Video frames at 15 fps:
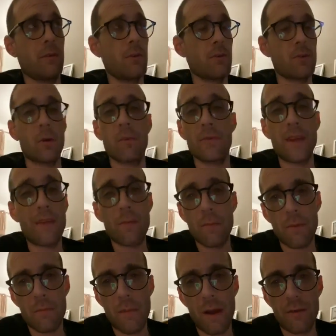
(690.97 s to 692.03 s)
So I've never
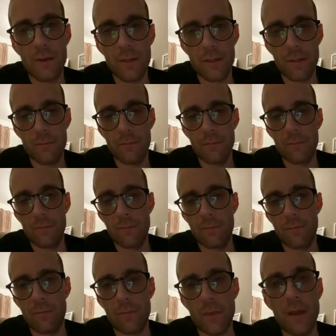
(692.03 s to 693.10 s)
been married.
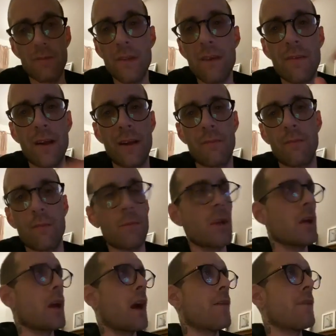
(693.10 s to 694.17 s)
I've
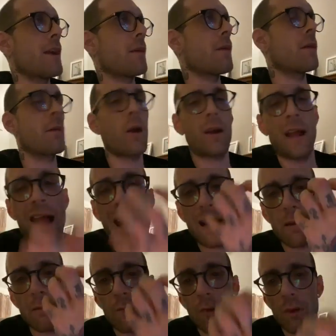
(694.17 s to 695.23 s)
had like a
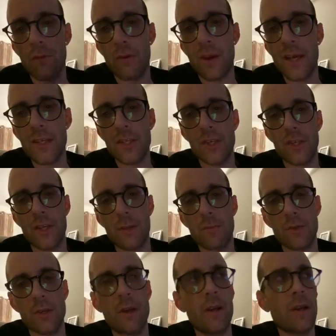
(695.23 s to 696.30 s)
handful of relationships,
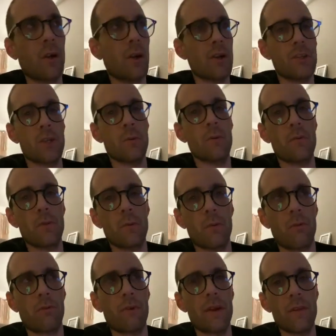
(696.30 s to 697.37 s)
and only like 2 of them or
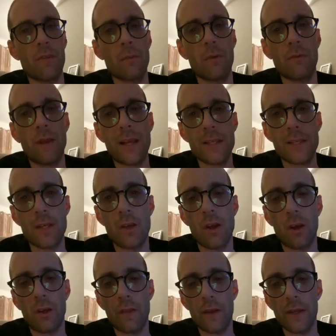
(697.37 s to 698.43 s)
3 of them have lasted
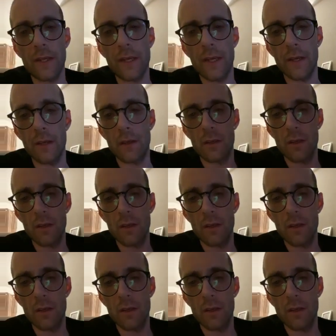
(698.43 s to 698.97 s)
longer than a year.